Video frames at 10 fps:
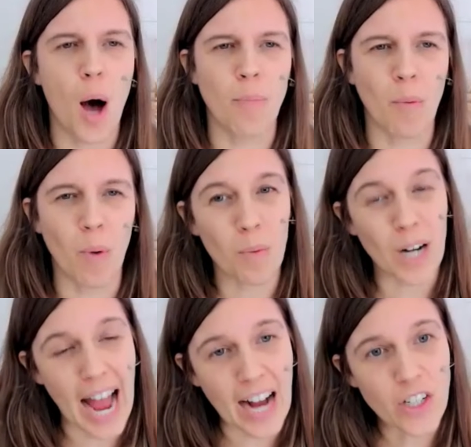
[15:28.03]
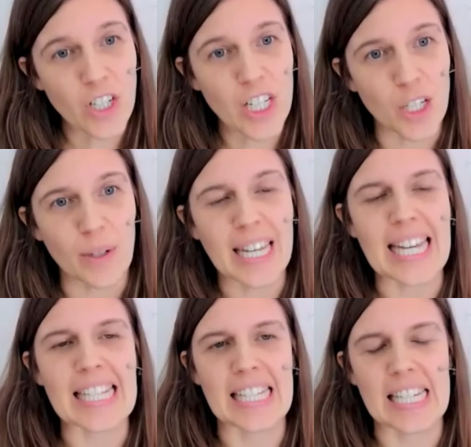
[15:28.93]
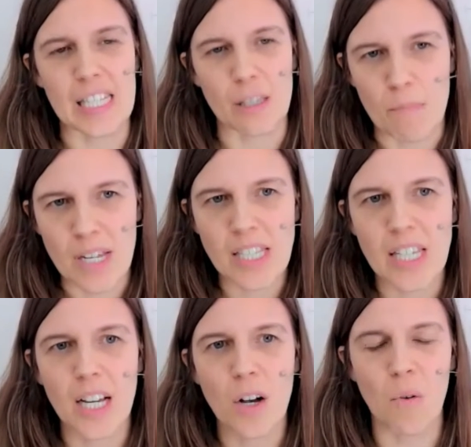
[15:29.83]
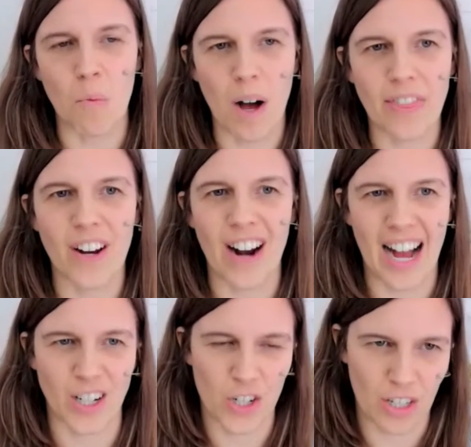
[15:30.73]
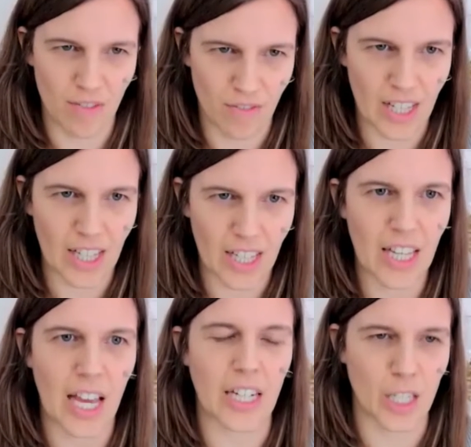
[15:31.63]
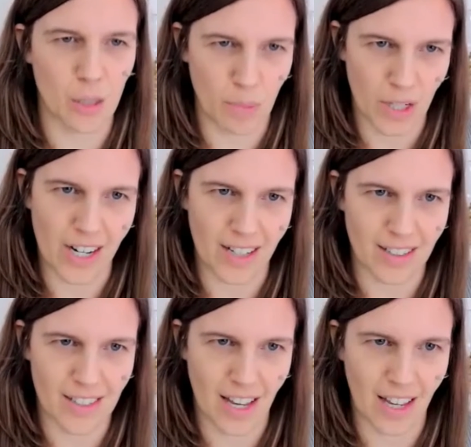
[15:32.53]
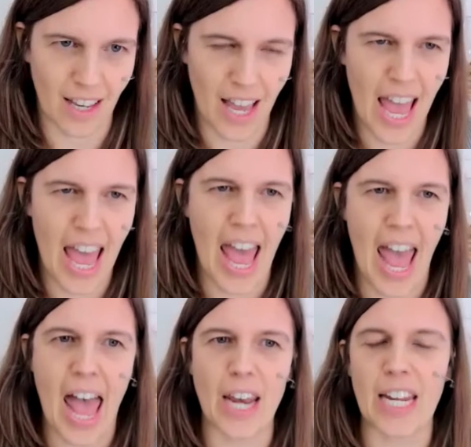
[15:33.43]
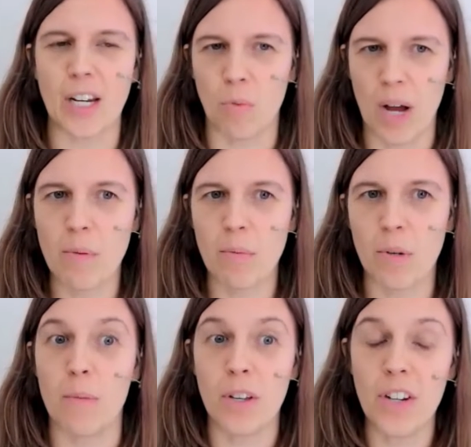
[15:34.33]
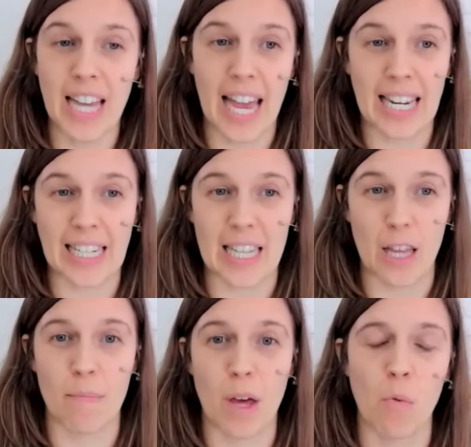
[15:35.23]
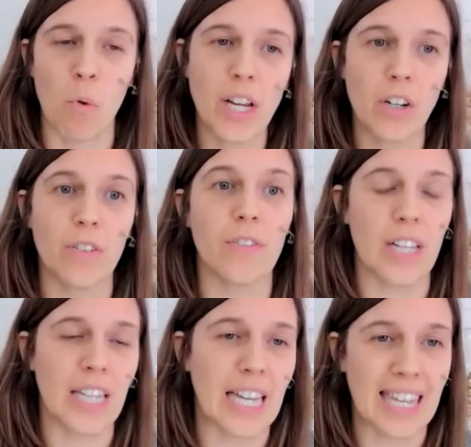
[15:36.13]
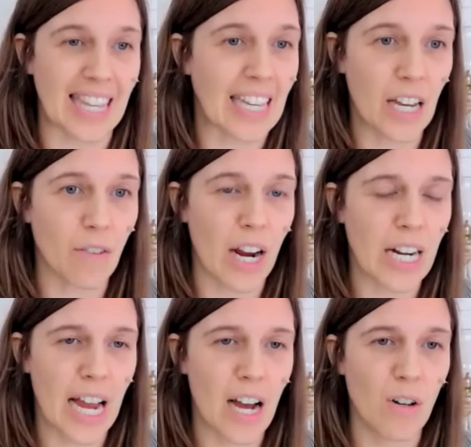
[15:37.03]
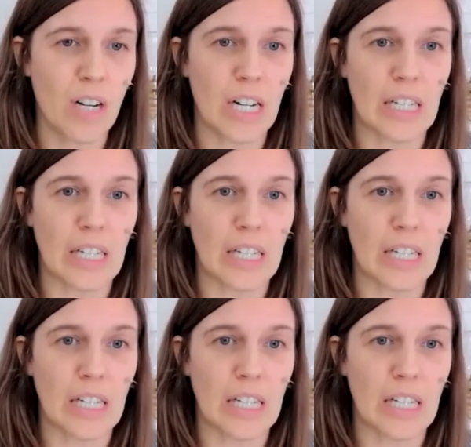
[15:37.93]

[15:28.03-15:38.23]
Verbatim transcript: But what we're actually doing is dismissing what they're actually feeling and experiencing. And in a way, we're communicating to them that what you're feeling and thinking right now